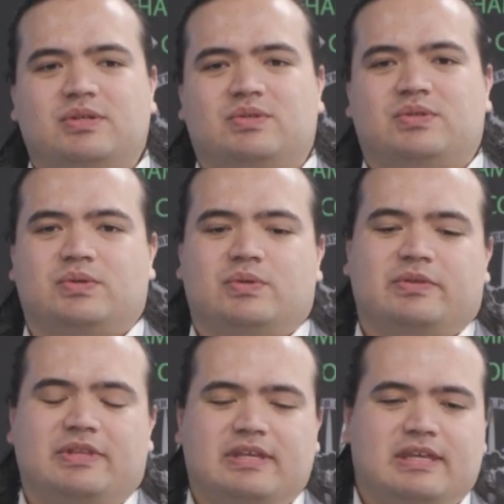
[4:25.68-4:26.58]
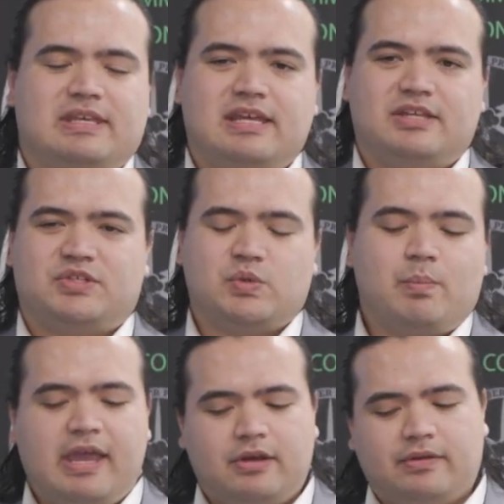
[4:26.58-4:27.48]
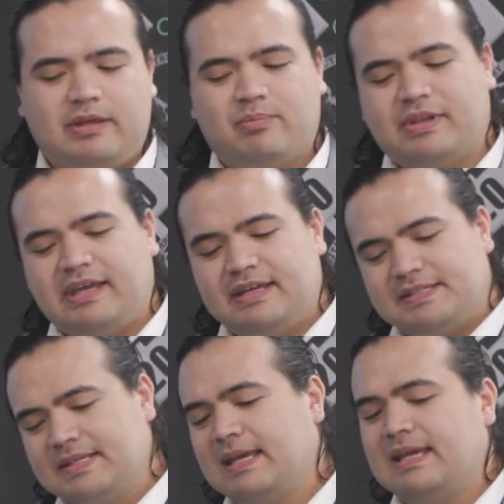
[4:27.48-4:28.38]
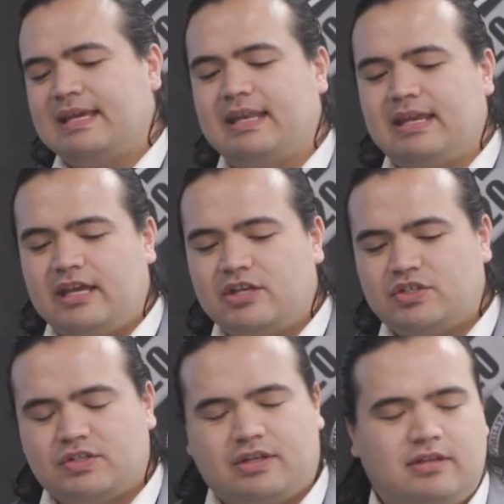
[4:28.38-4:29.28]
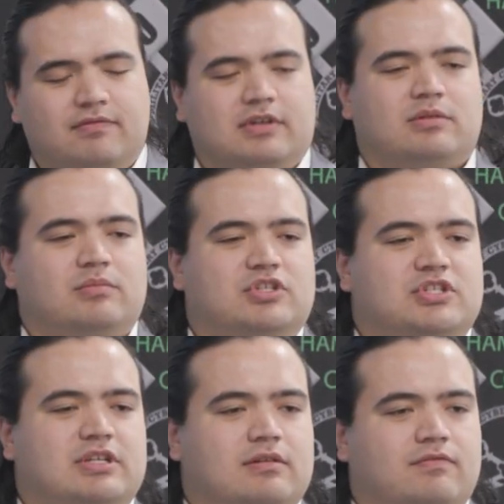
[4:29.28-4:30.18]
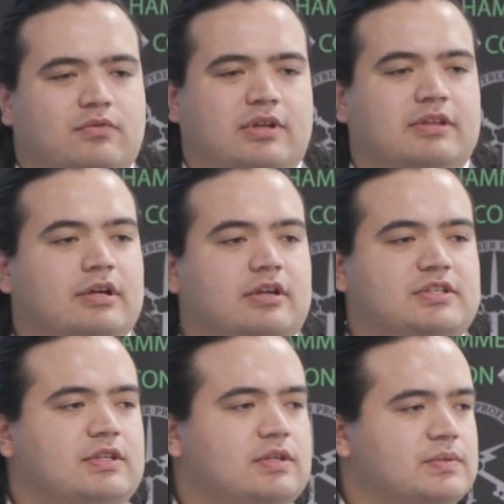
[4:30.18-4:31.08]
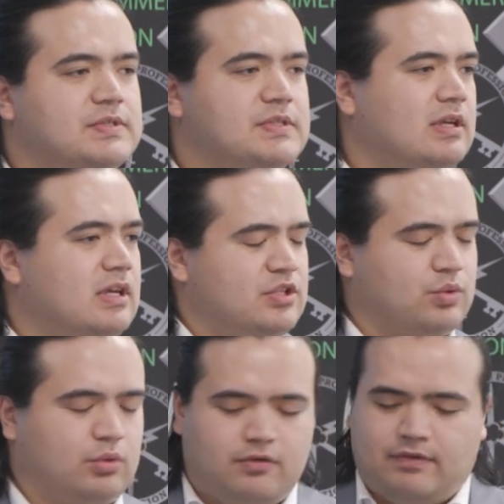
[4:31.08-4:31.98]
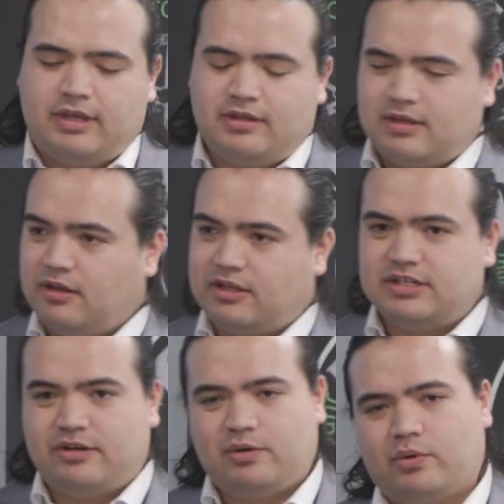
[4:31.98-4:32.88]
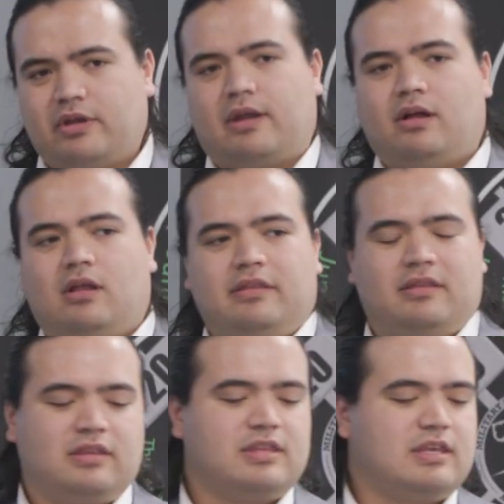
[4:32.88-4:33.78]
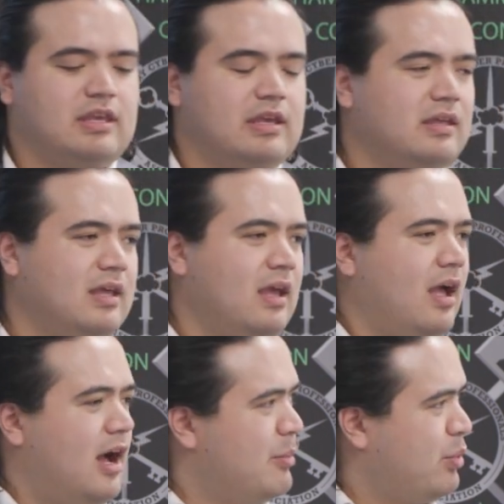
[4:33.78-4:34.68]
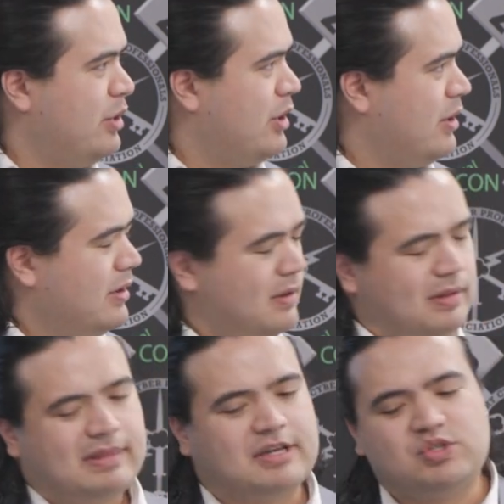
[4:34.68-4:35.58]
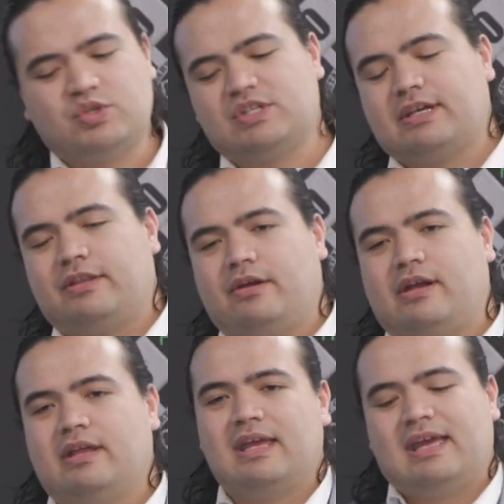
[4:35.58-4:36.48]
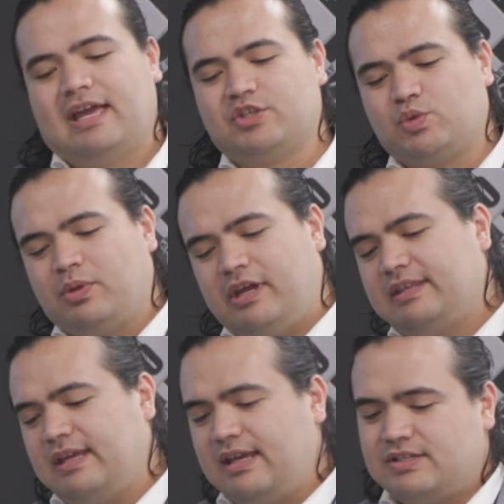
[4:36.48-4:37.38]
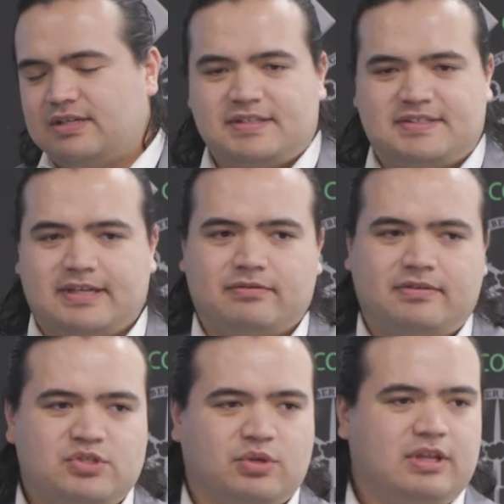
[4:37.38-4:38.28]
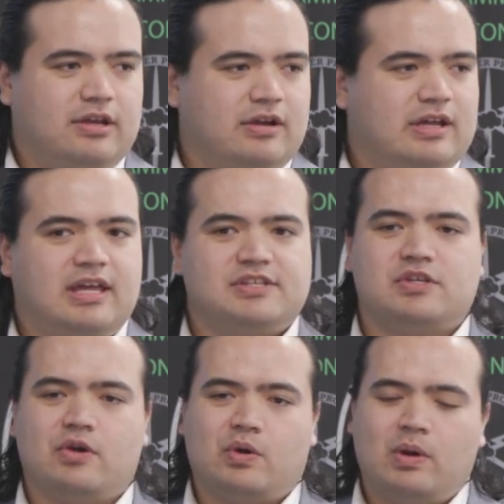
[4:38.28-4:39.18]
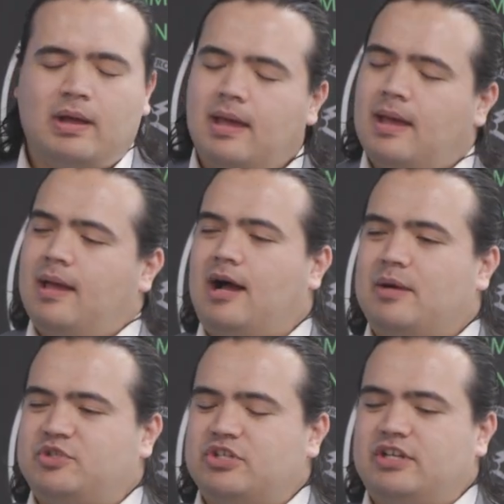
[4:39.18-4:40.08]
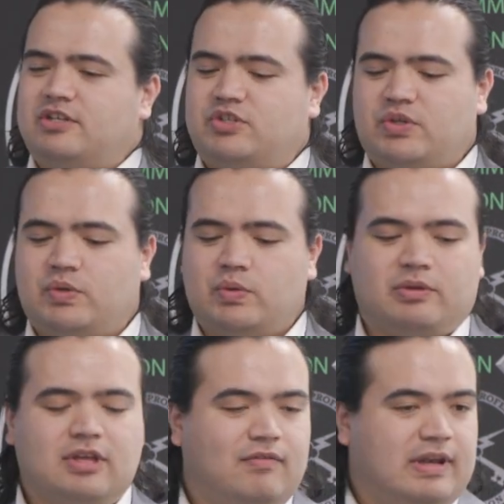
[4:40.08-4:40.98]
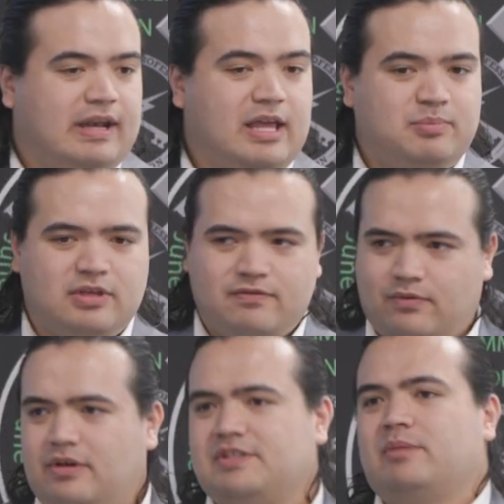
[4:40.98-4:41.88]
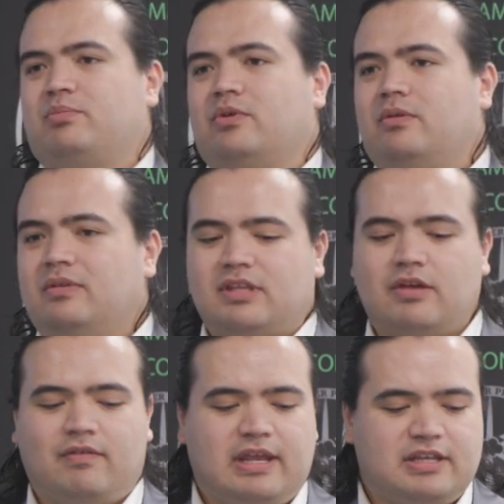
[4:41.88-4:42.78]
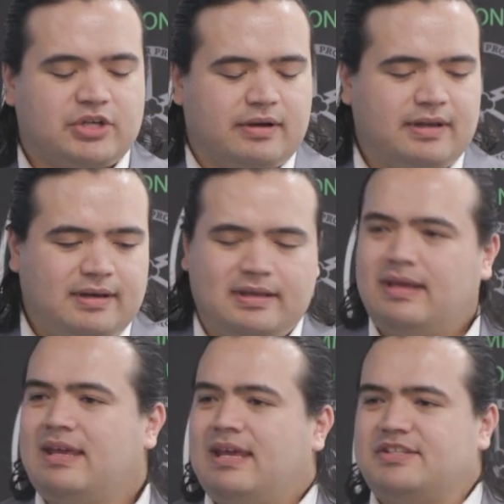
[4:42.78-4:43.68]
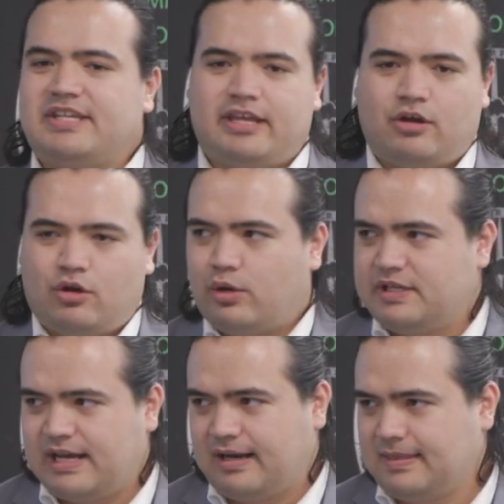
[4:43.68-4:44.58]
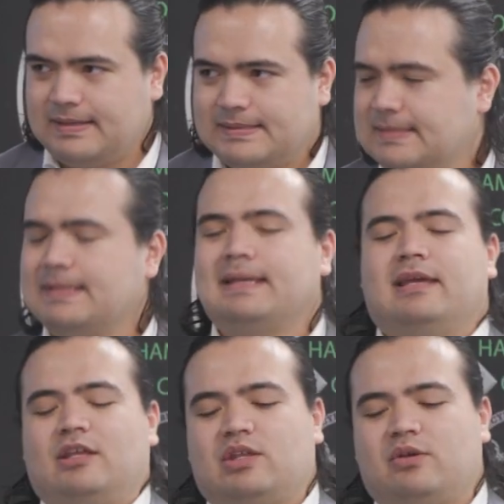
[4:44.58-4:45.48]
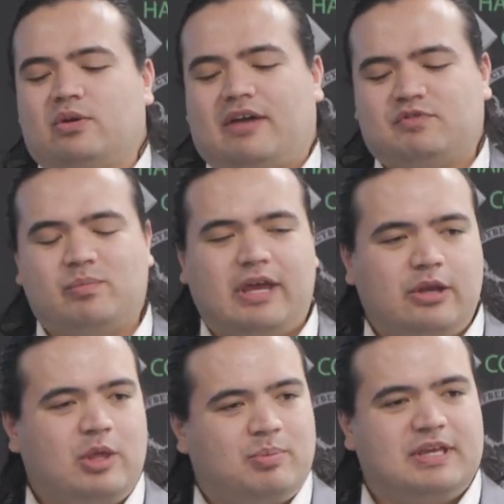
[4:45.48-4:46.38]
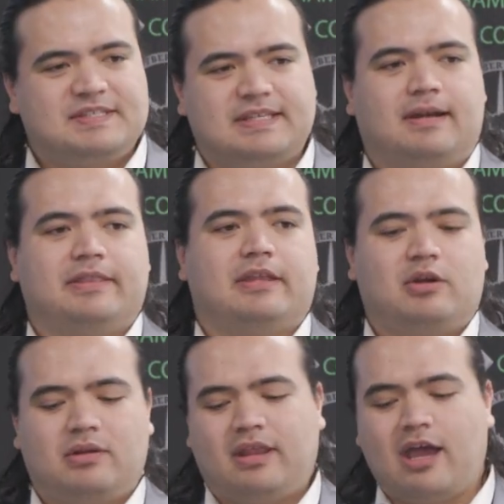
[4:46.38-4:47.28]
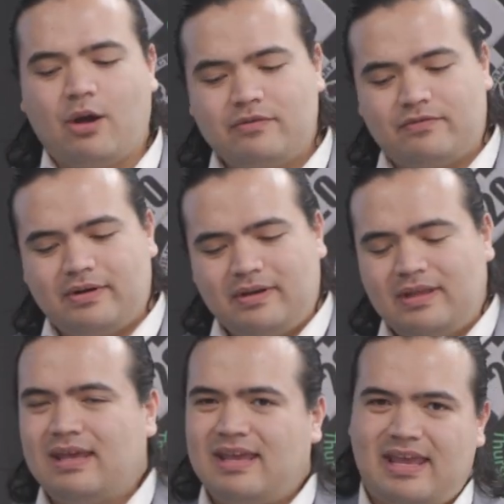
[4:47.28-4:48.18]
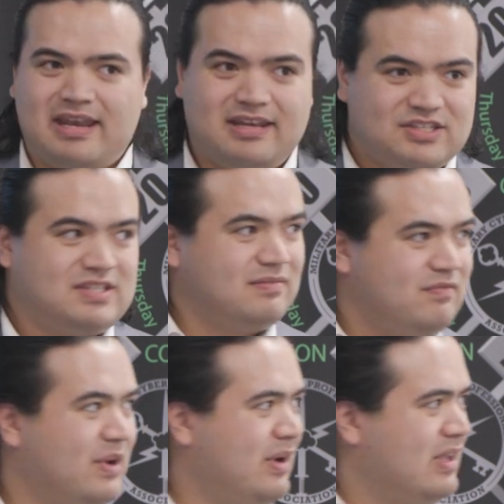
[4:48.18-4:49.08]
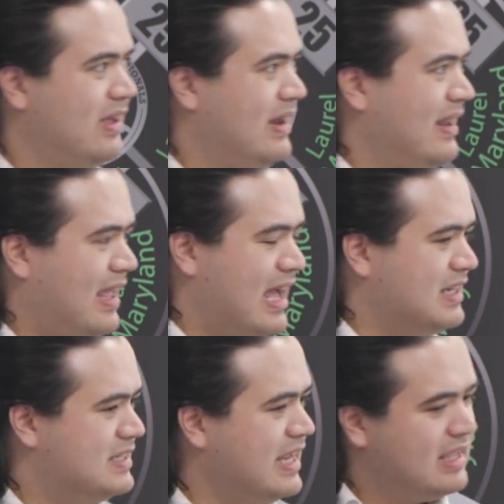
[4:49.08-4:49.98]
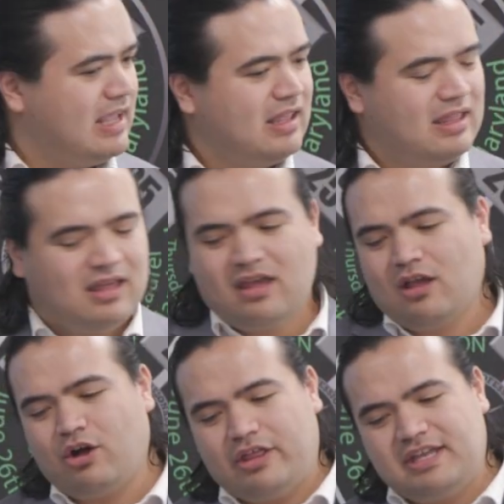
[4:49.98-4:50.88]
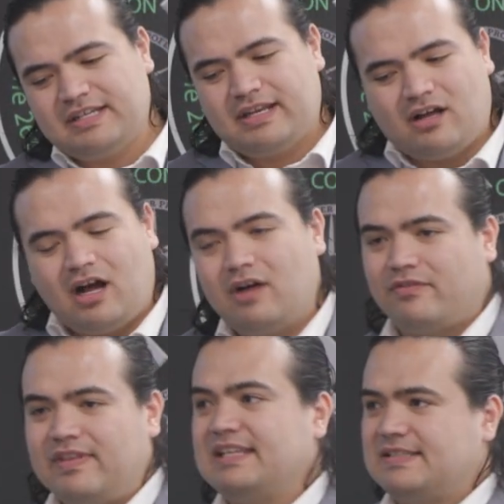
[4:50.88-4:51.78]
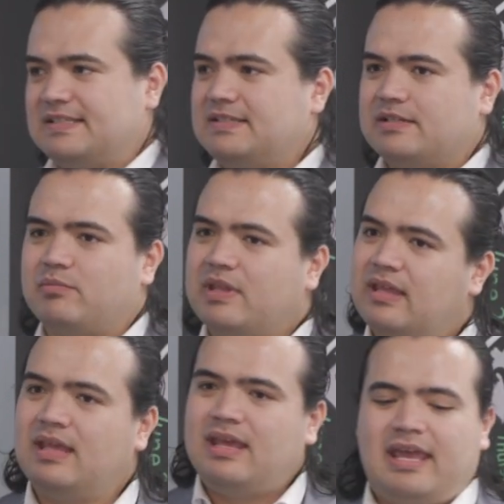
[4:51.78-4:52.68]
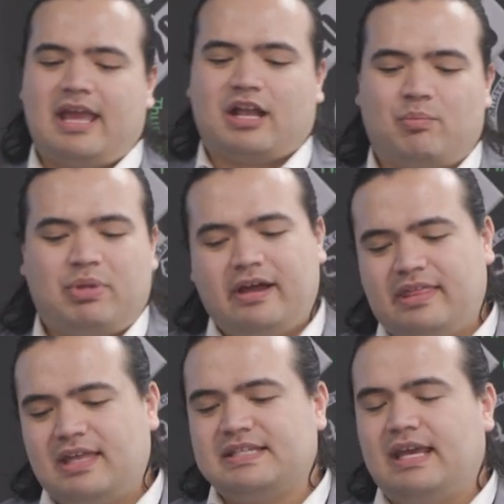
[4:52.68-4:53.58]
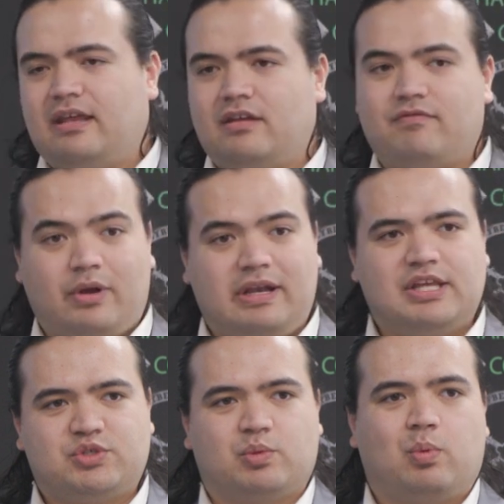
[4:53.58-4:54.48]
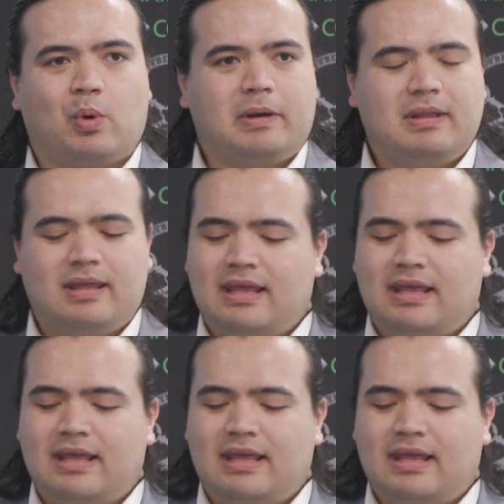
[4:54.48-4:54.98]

due to the need to manually plant an agent on the victim machine for Caldera to use. So in order for Caldera to work at all, the operator that is using Caldera has to plant the agent itself. So Caldera has no option to give it an IP, for example, give it a target, and say, here, go attack this. You have to manually place that on there. However, it is very good at taking all that data off of that system and compiling that data in a very nice report.